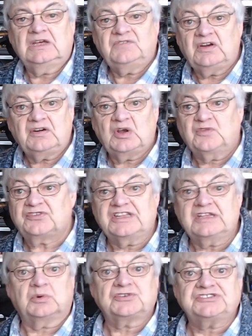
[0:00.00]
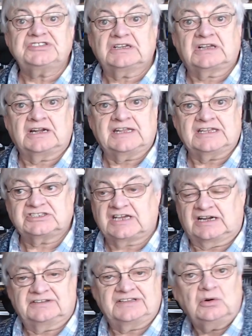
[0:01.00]
Very often there wasn't a clear
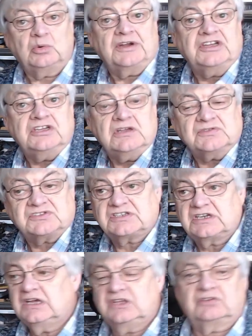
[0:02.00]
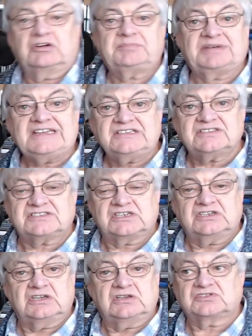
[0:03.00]
channel. They're all in use. The repeater's
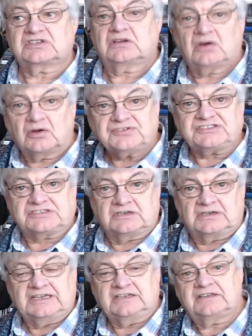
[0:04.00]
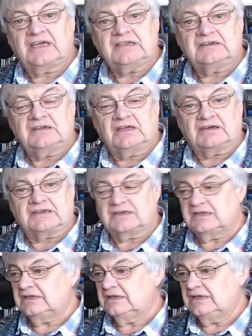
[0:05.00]
in use constantly, day and night.
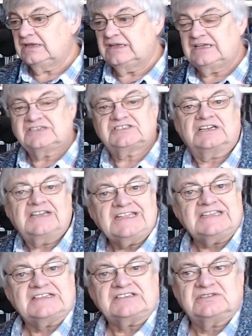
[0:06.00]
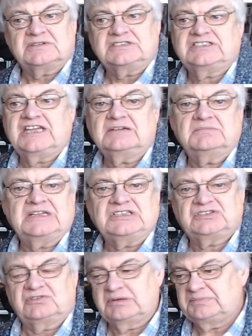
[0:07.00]
To link it to a
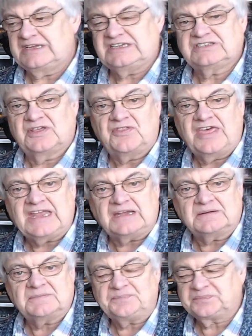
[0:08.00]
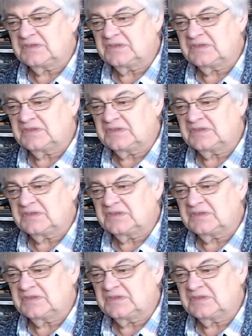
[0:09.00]
10-meter repeater then,